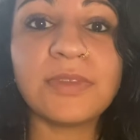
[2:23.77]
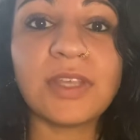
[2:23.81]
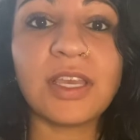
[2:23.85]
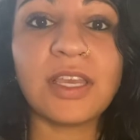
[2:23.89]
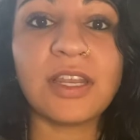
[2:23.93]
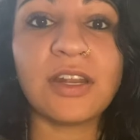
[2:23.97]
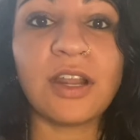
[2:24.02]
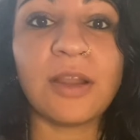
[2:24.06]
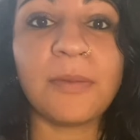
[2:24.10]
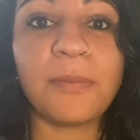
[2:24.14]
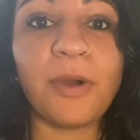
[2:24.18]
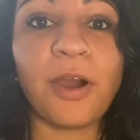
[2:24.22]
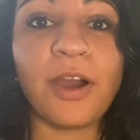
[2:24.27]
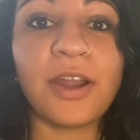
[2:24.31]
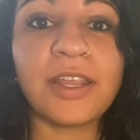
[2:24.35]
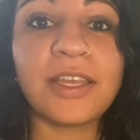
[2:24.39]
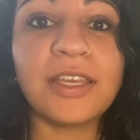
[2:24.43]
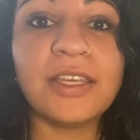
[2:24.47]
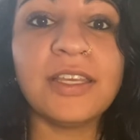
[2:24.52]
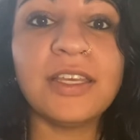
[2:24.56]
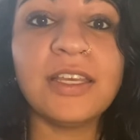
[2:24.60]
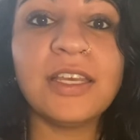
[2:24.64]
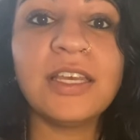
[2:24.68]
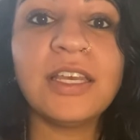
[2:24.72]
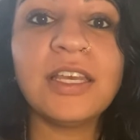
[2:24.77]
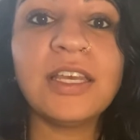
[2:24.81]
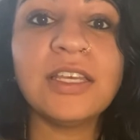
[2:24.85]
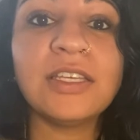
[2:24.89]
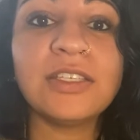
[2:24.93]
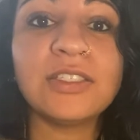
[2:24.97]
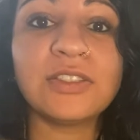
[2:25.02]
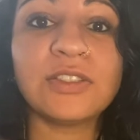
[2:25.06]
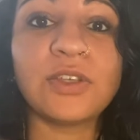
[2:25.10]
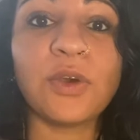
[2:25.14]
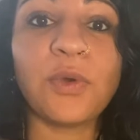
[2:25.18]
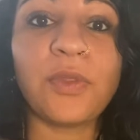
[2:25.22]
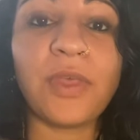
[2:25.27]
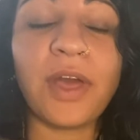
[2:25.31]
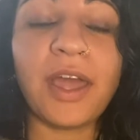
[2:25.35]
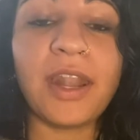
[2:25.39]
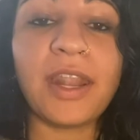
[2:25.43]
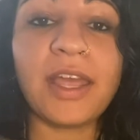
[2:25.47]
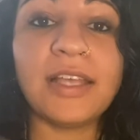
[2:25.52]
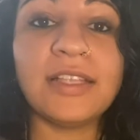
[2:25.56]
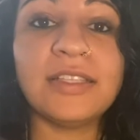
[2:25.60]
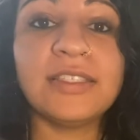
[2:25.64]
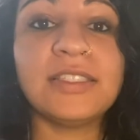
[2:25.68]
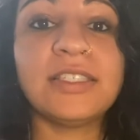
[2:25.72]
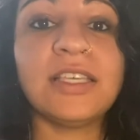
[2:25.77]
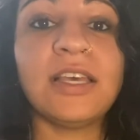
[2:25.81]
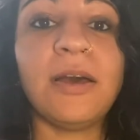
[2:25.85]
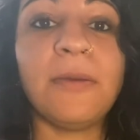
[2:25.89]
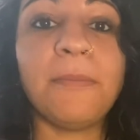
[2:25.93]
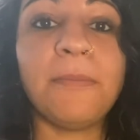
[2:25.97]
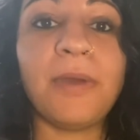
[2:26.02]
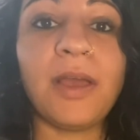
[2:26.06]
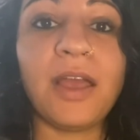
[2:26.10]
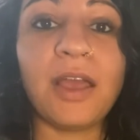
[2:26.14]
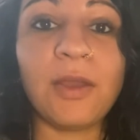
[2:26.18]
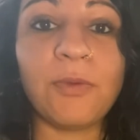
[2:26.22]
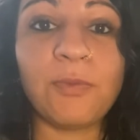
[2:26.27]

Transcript: in our body. So that ends up,